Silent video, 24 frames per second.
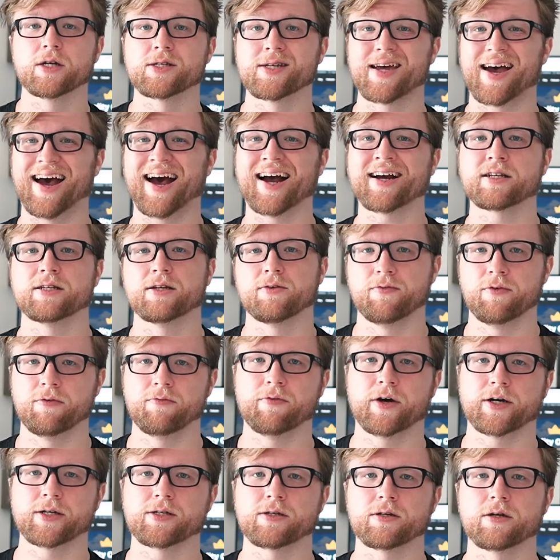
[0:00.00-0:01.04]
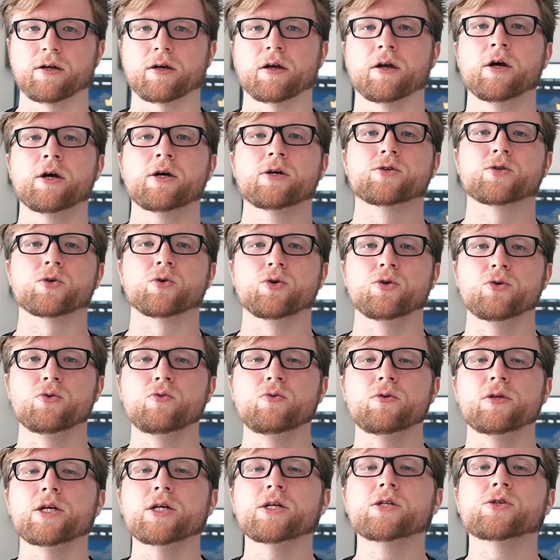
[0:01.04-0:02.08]
is active investing. So you
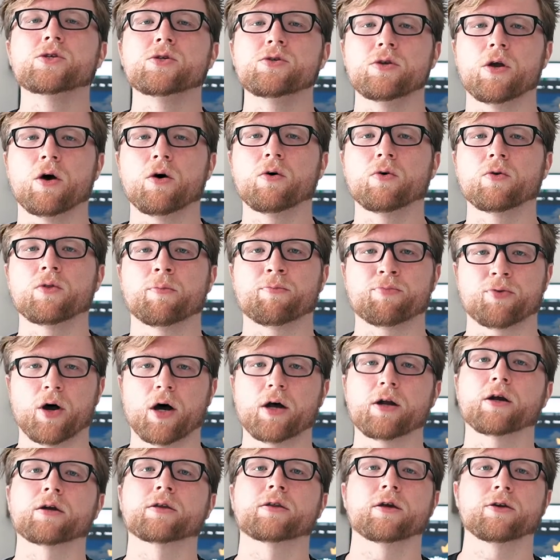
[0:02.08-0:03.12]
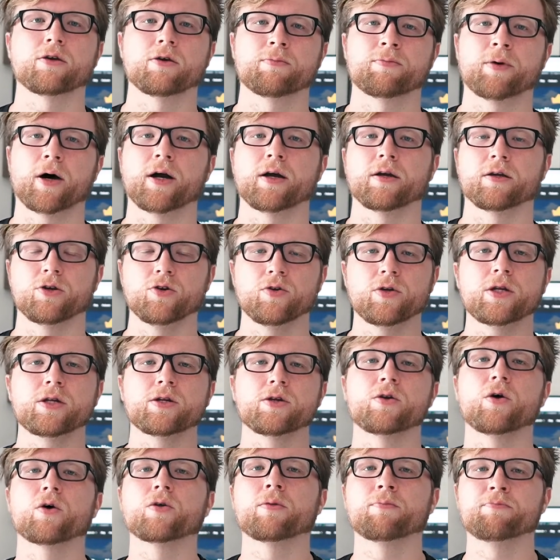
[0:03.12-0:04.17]
need to know the product that you're buying. You need
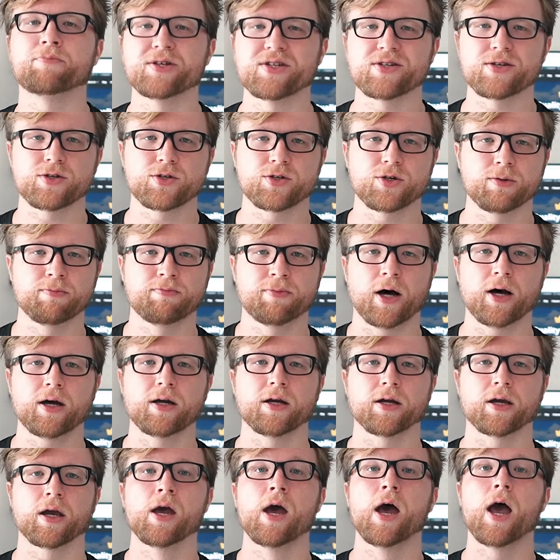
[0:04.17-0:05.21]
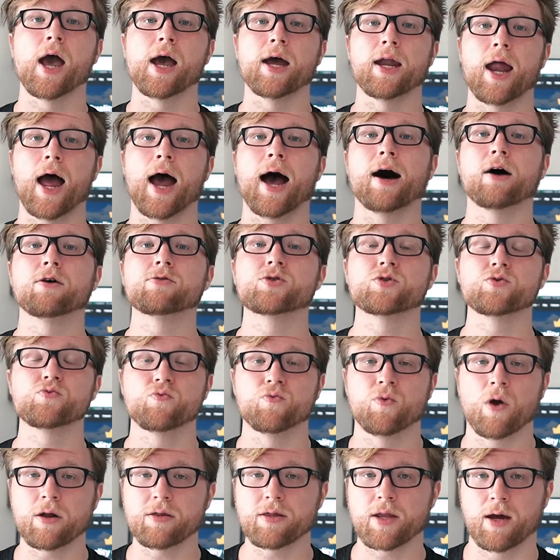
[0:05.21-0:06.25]
to know the business you're buying and how to
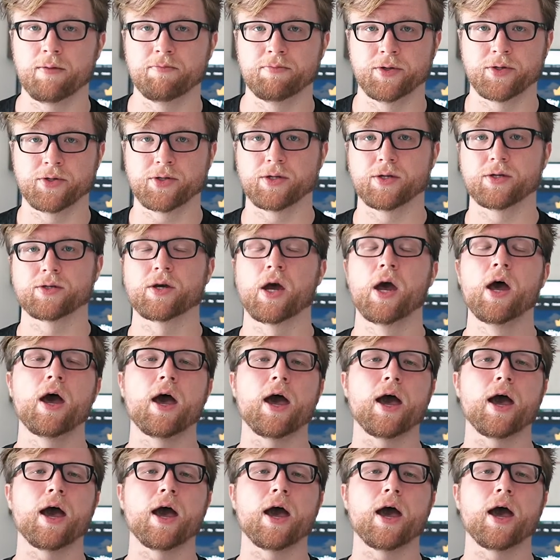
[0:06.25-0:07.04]
run that business.